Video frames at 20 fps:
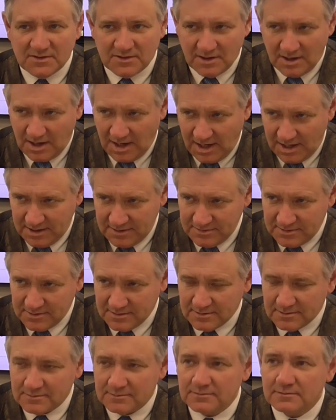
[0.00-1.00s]
The height,
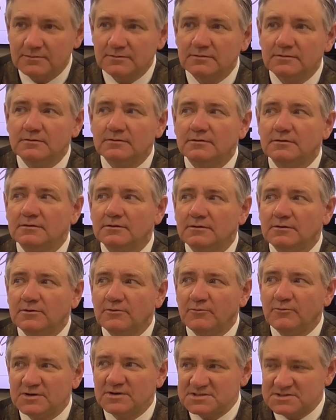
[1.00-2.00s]

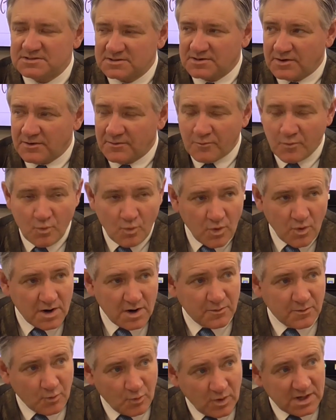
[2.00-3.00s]
which is going to,
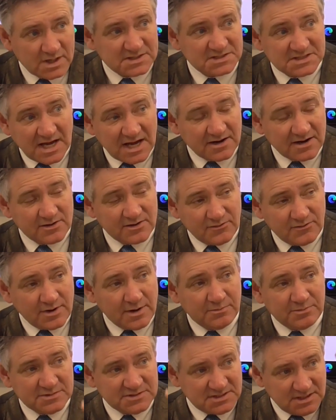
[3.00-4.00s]
what is that going to
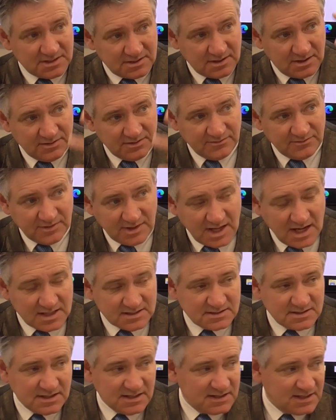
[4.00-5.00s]
represent on the
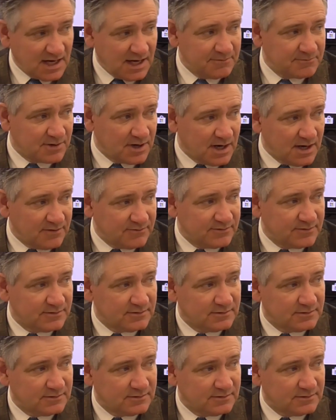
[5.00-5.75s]
velocity time graph?